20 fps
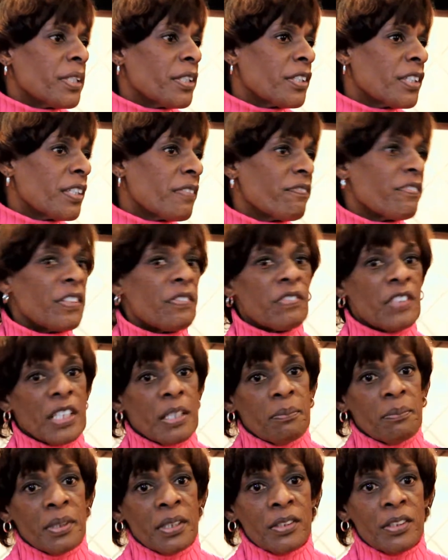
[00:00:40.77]
billion,
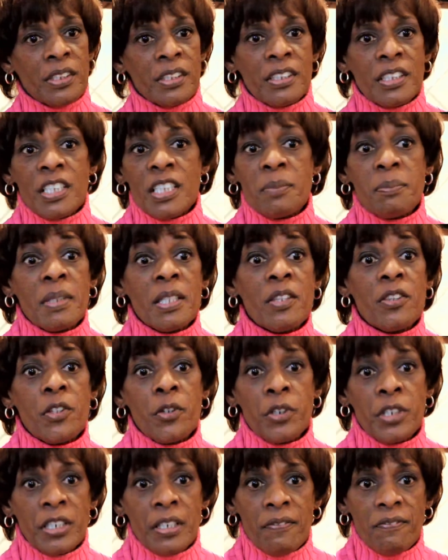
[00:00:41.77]
15 billion and spend
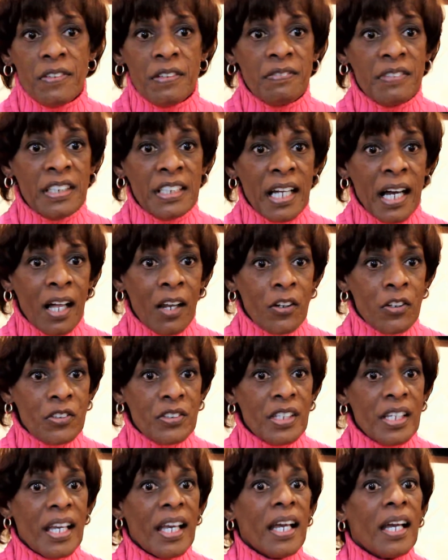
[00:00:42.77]
$30 to
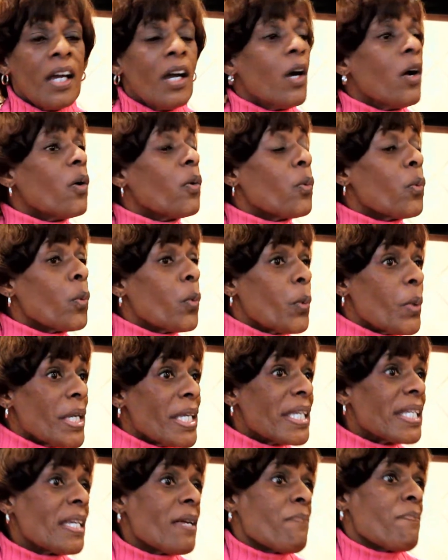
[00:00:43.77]
$50.
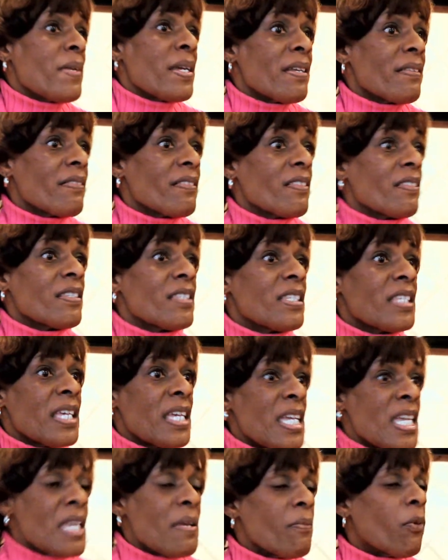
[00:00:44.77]
We can make the
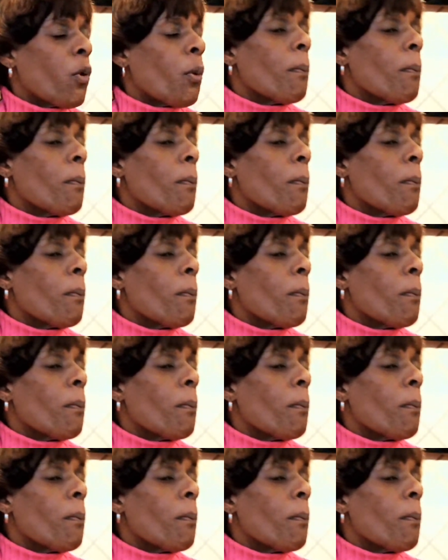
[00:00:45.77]
same